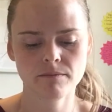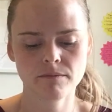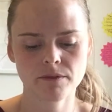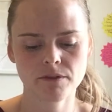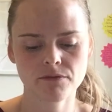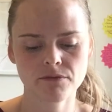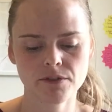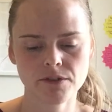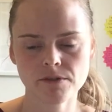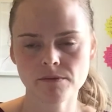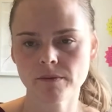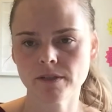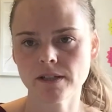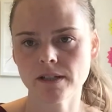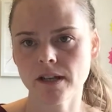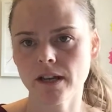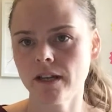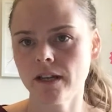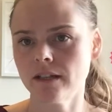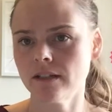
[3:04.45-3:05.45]
the first one
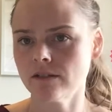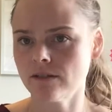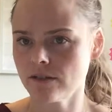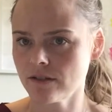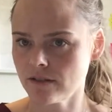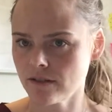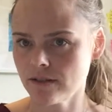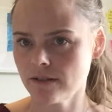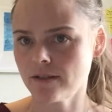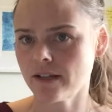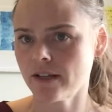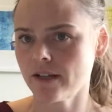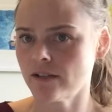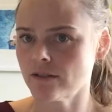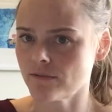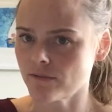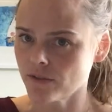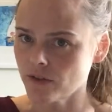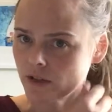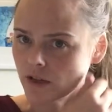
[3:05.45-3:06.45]
to get is just the
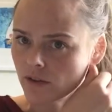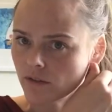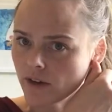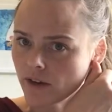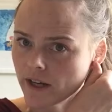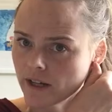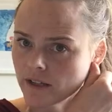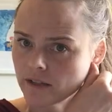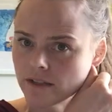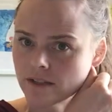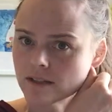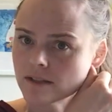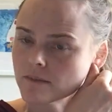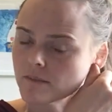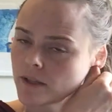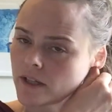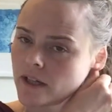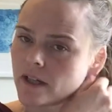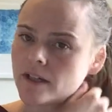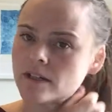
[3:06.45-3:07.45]
Scales for Young Violinists,
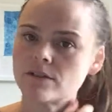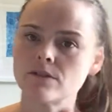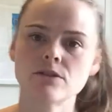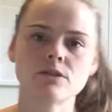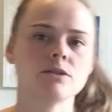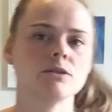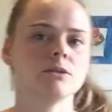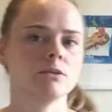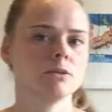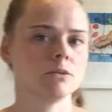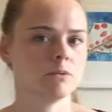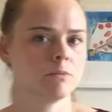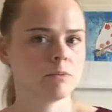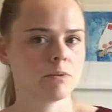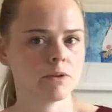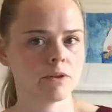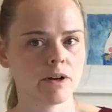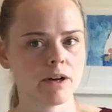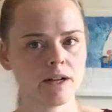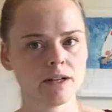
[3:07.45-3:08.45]
but as you
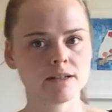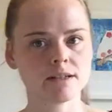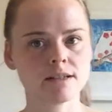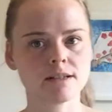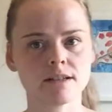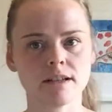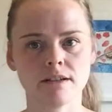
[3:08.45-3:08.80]
progress,